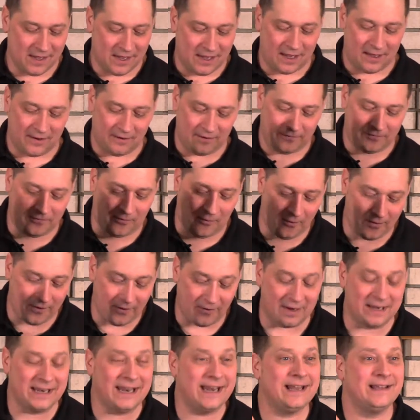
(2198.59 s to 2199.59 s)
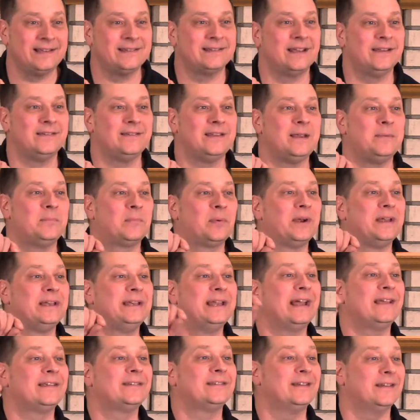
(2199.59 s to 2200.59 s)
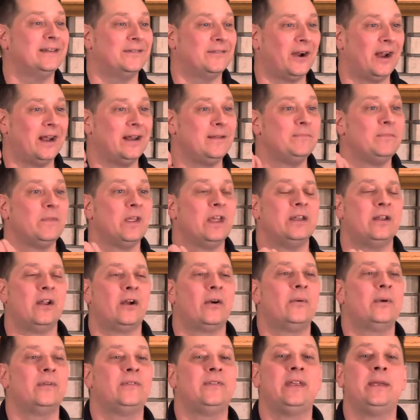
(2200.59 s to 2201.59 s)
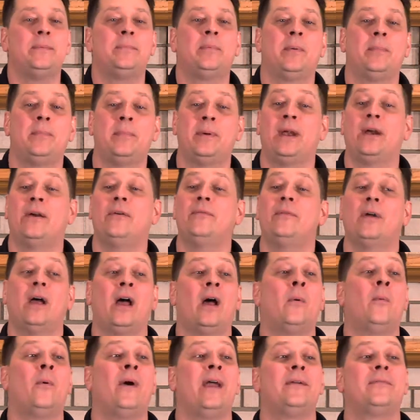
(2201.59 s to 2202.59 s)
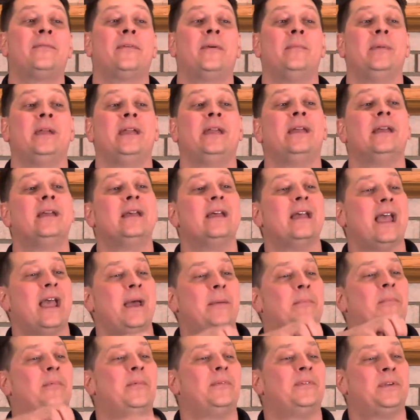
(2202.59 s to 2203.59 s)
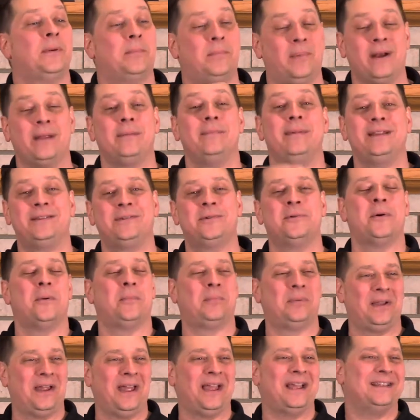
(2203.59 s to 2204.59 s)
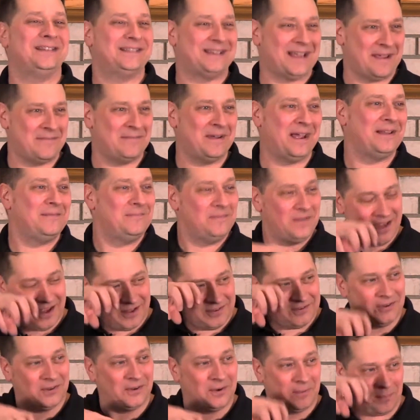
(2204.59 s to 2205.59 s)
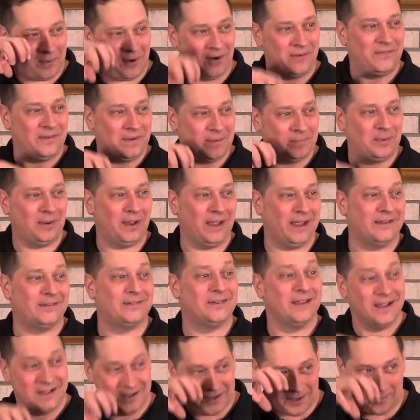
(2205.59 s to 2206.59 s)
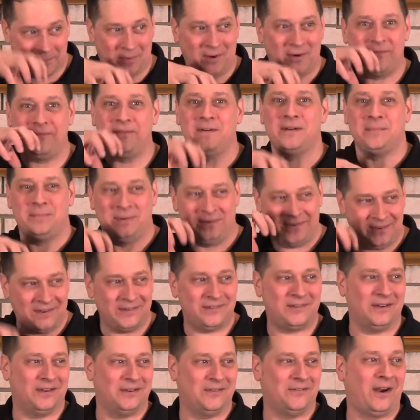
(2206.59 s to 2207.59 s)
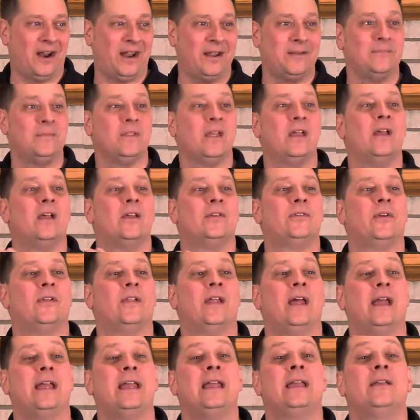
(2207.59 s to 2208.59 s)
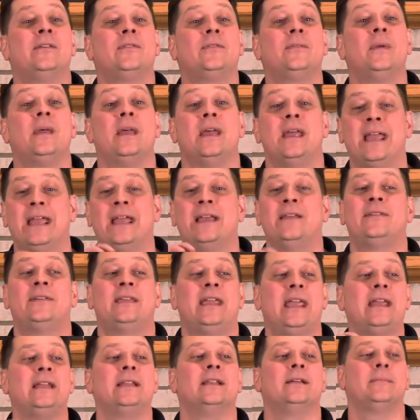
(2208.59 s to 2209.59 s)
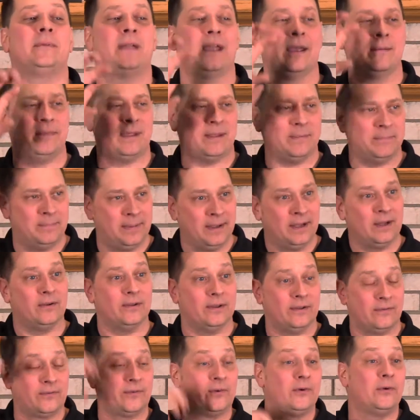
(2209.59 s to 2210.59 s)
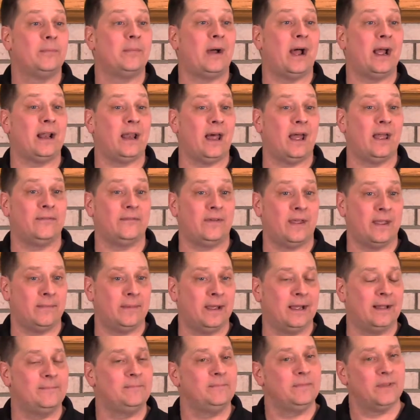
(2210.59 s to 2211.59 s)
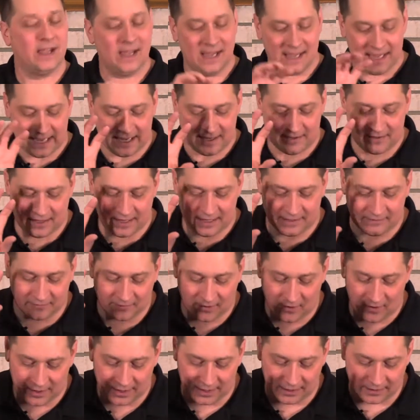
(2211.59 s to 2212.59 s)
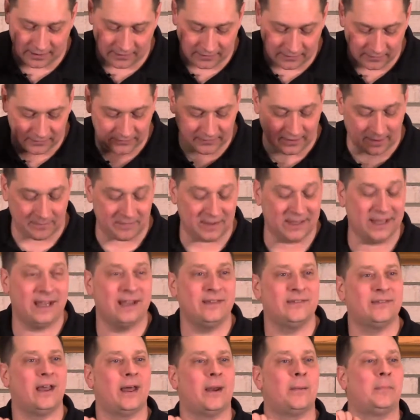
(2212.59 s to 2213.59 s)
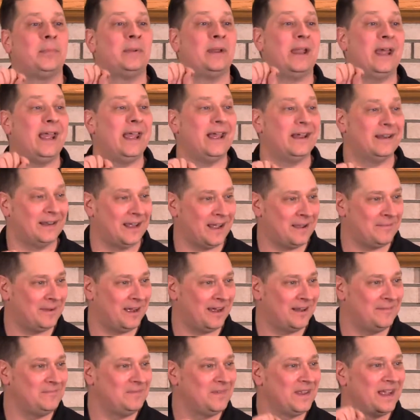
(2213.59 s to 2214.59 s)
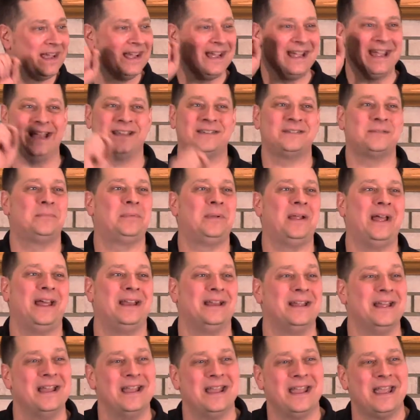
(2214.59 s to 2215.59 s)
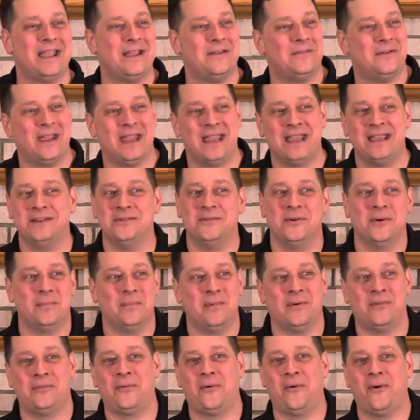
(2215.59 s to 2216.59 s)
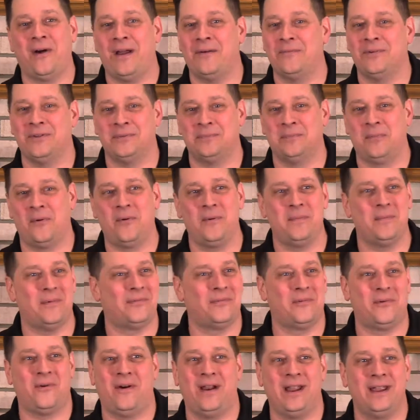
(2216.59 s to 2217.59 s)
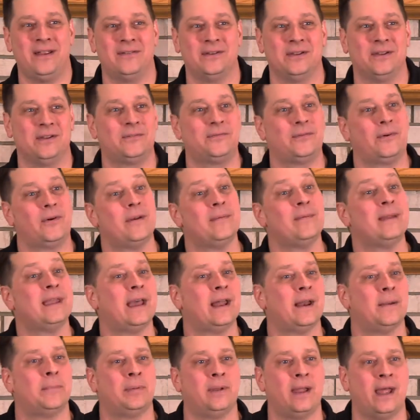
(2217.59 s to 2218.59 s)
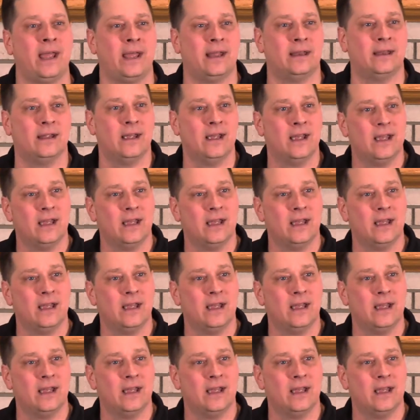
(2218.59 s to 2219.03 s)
Eh, for no, and then He says He predestined, right? In other words, He prepared a way for me and to bring me to a place. Amen? To the perfect place, the perfect position, right? So that His, his kingdom can be built through my life. Amen? He, he's longing to do something. He's got a plan. Amen? He has a plan. He, he knew it before I was born, before I even looked for him. He had a plan.